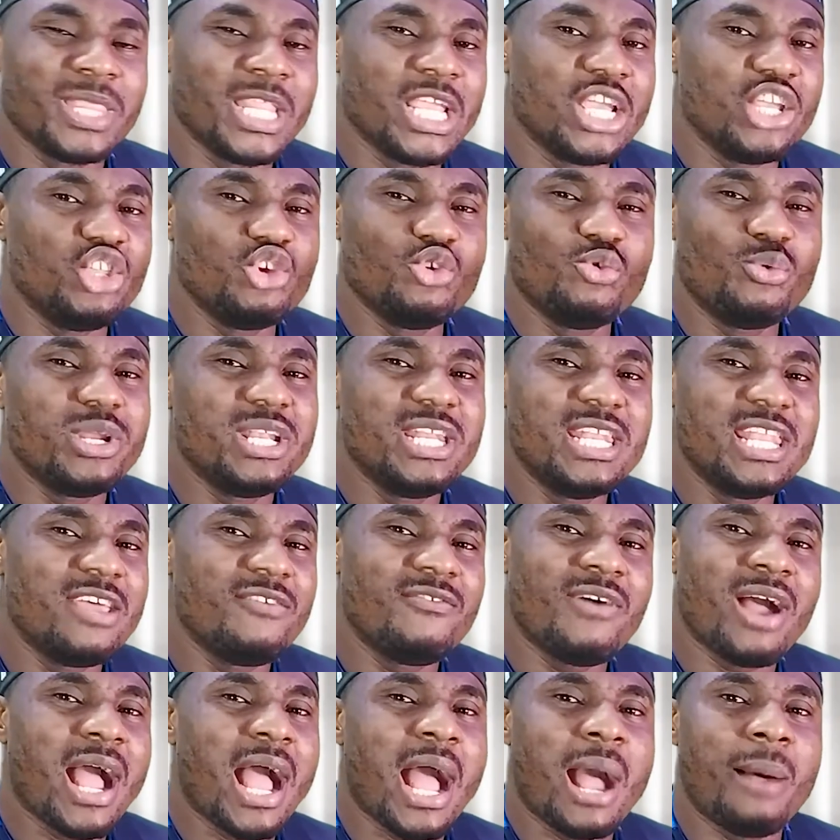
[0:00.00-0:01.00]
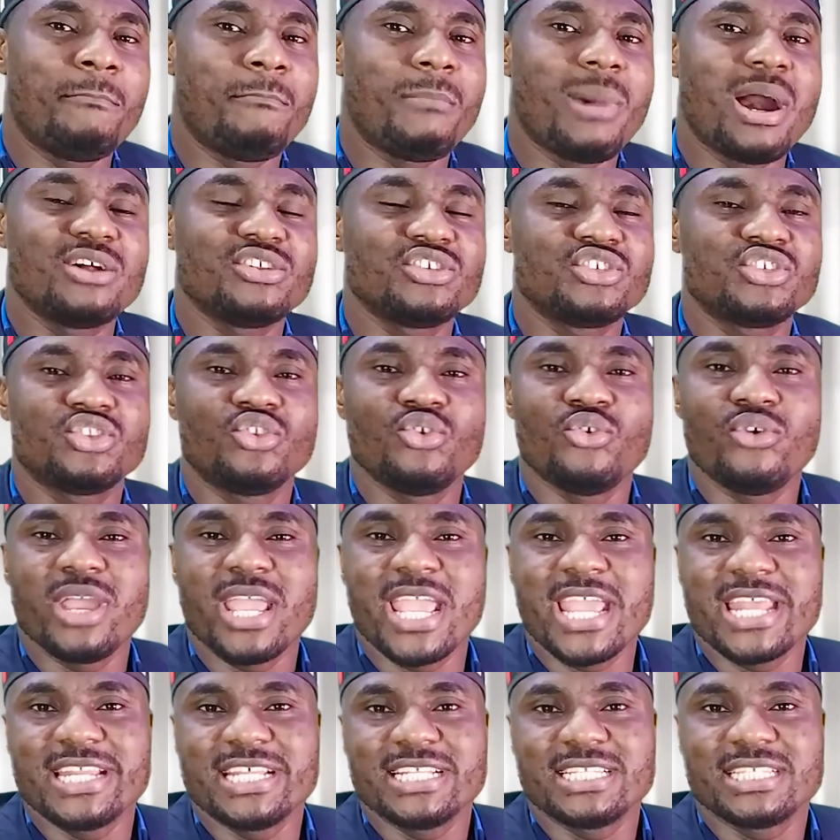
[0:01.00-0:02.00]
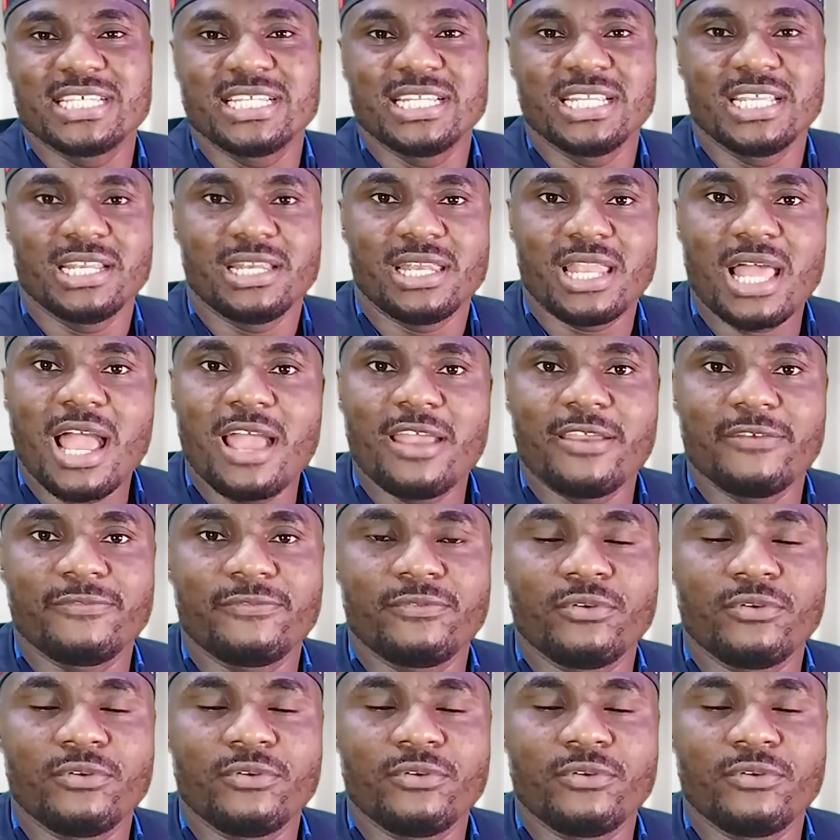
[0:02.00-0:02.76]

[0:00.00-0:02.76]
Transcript: you will never amount to anything in life